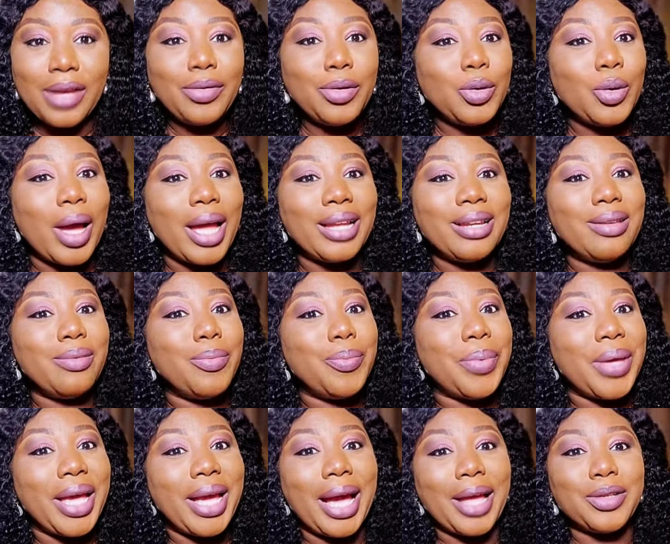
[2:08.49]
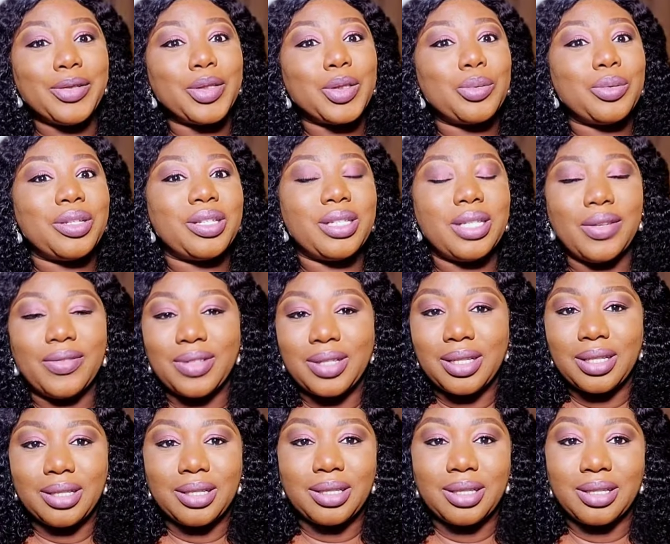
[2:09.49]
you know, their lifestyle,
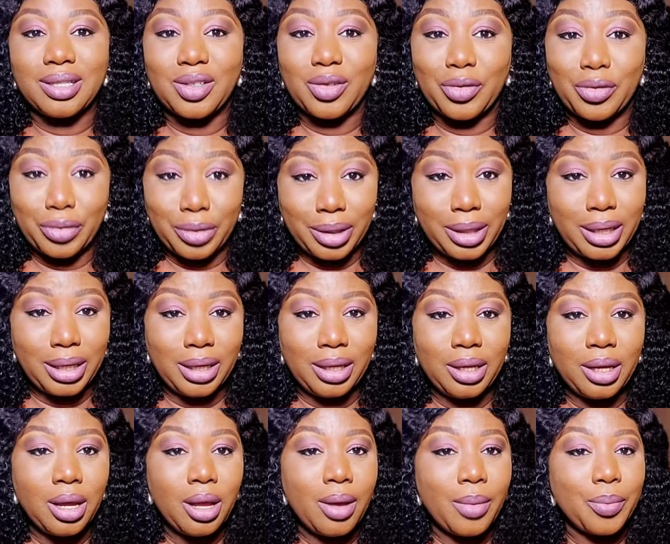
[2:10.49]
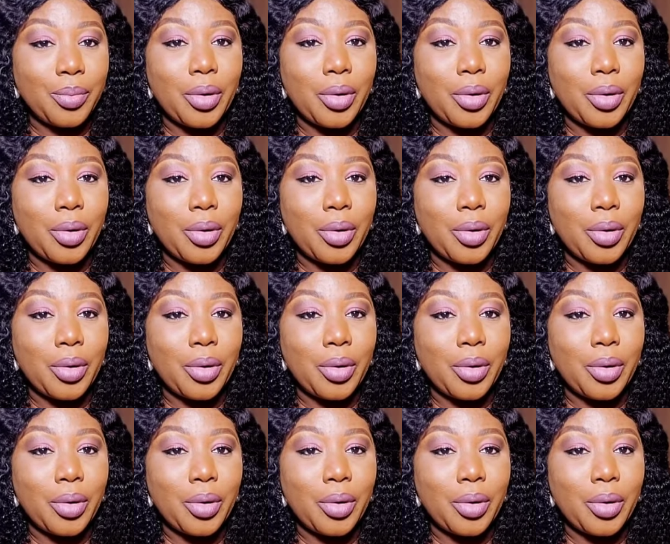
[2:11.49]
like Miss Trudy said.